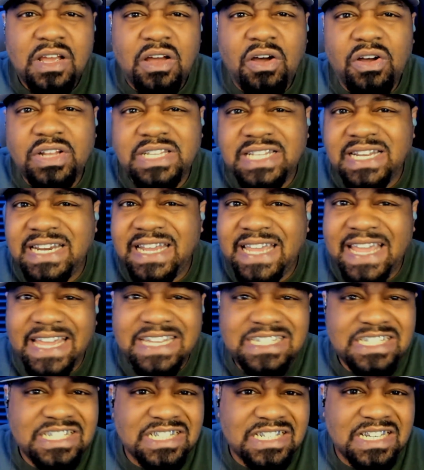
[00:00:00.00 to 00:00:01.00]

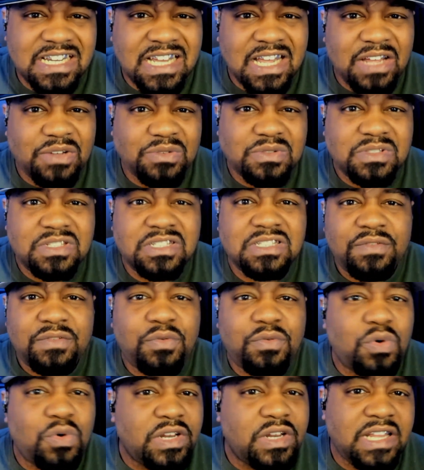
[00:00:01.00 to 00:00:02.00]
authentication accounts
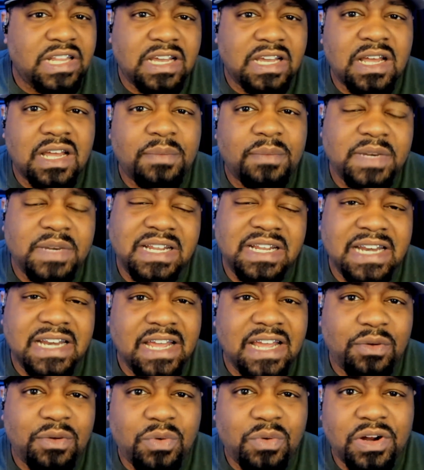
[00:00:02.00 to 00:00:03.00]
for the company
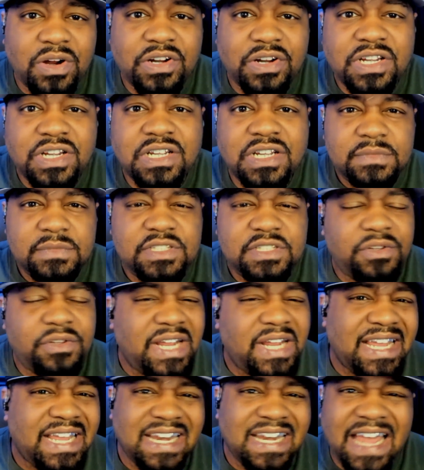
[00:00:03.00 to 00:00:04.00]
network, so they
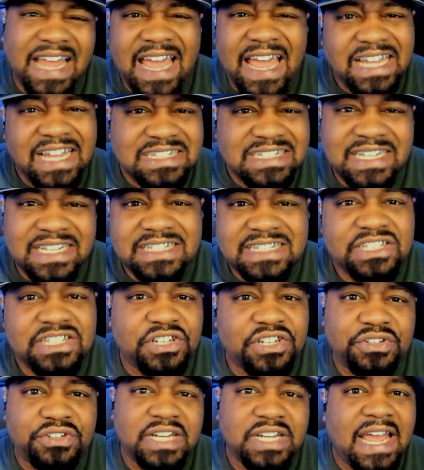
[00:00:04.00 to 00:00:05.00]
can access
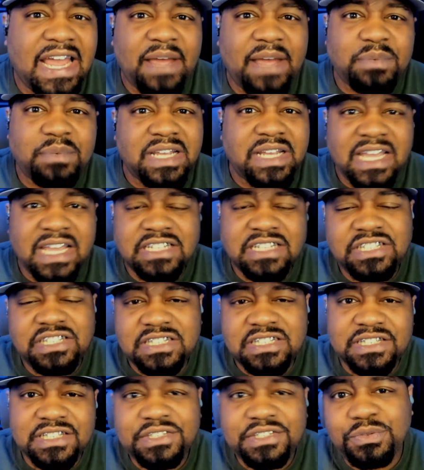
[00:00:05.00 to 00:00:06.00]
certain
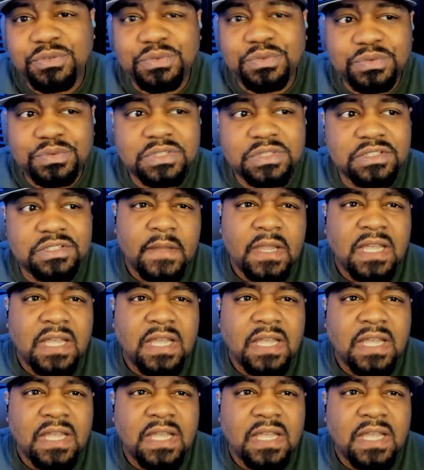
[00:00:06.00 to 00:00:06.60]
applications and tools.